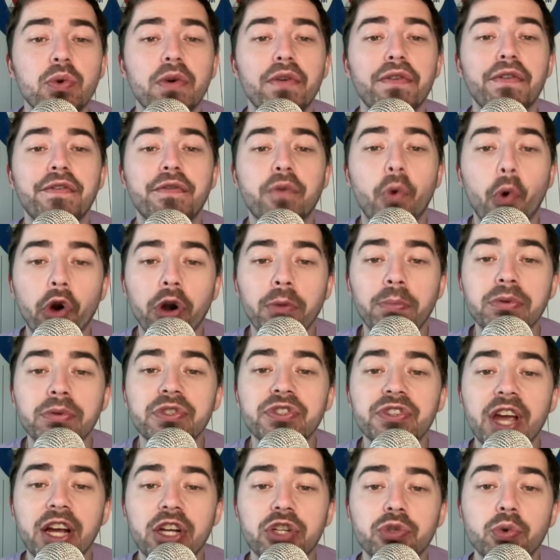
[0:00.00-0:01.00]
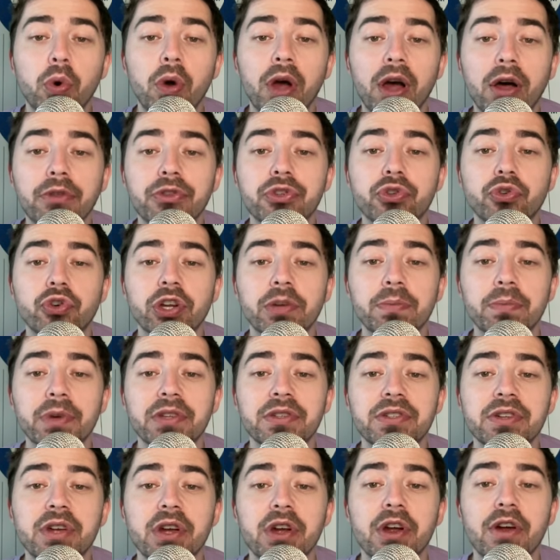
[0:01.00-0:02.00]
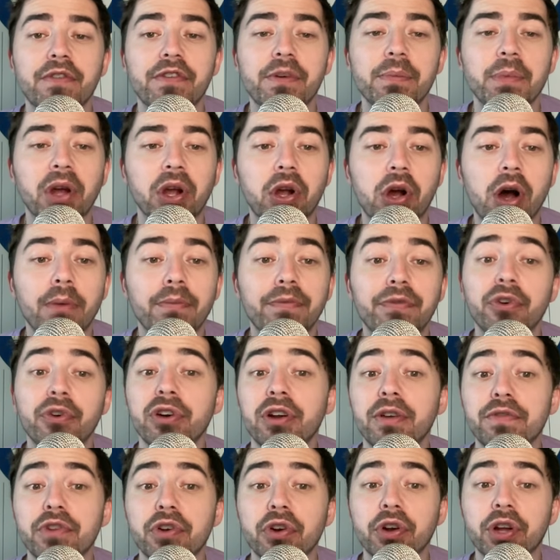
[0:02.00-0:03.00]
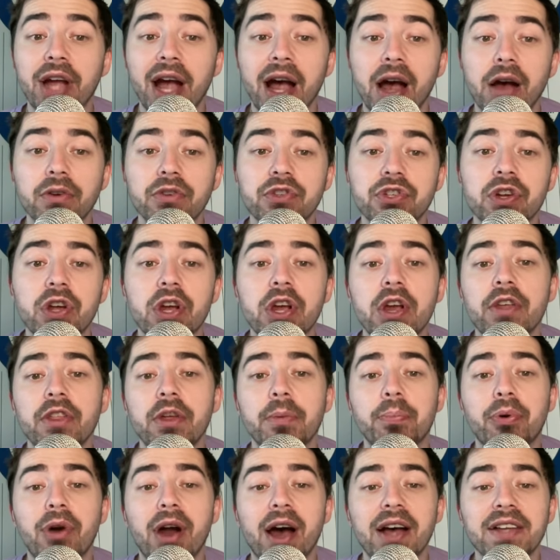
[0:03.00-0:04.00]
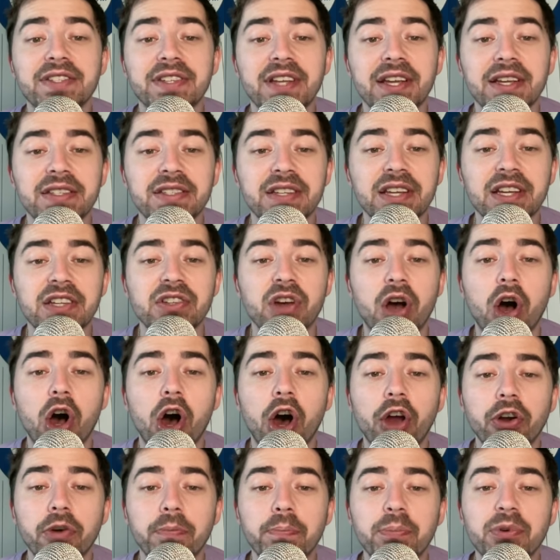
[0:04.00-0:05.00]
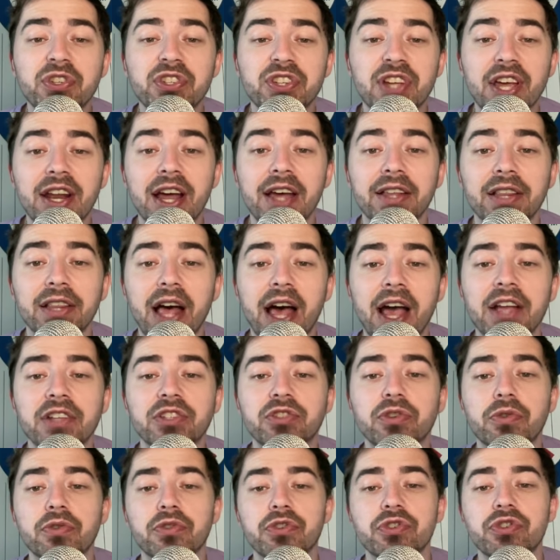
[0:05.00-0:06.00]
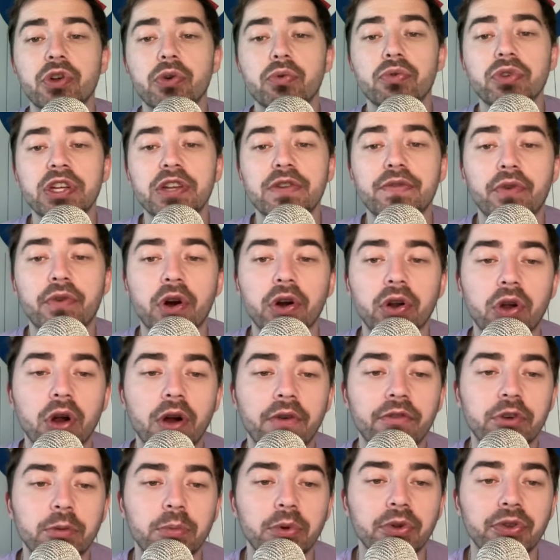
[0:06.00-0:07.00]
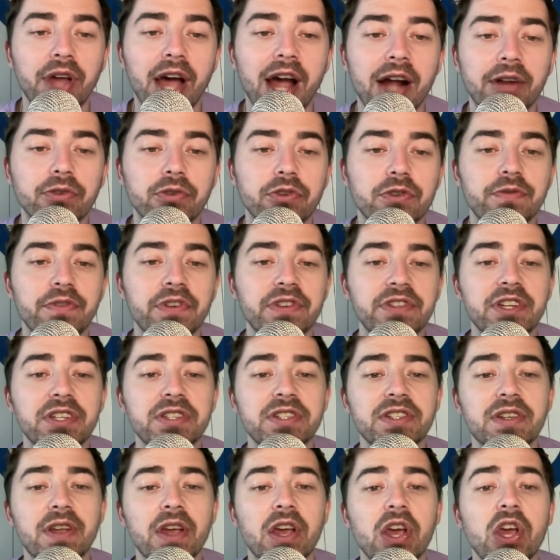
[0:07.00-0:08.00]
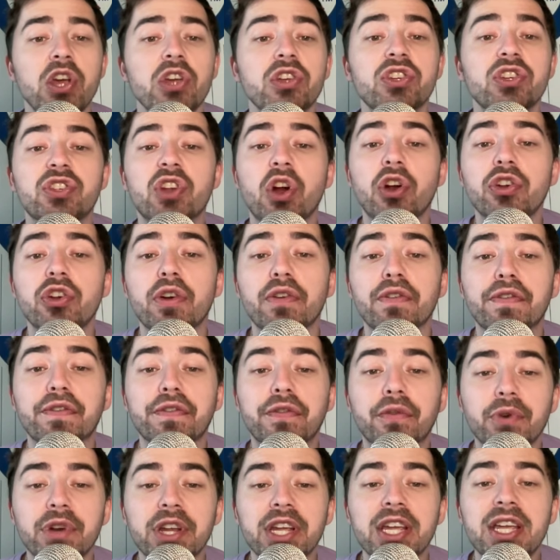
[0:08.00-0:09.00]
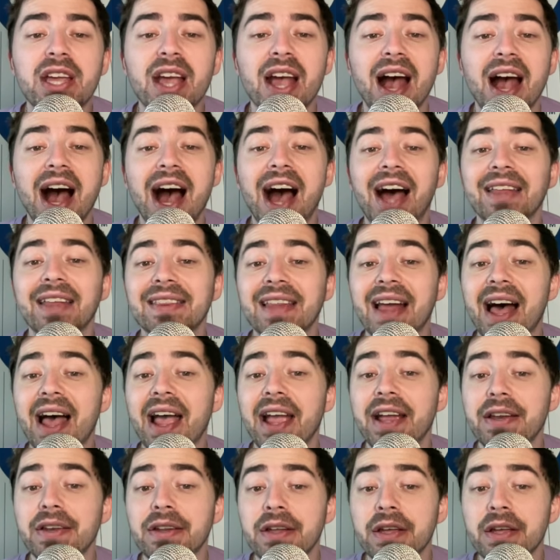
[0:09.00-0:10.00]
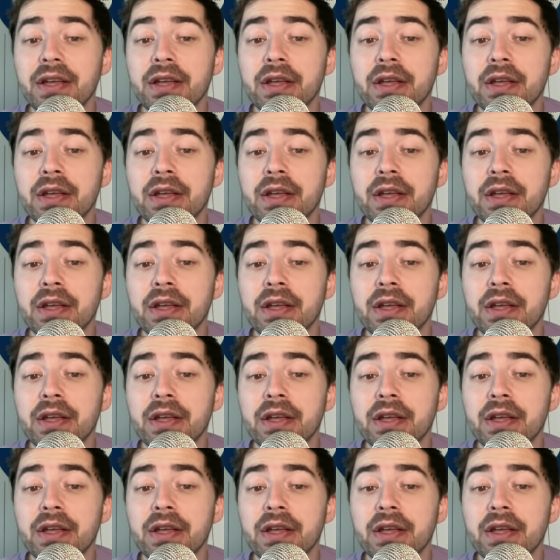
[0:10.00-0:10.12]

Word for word: affordable sexual health treatments from the comfort of your couch. The process is 100% online, so there's no need for uncomfortable doctor's visits. Start your free online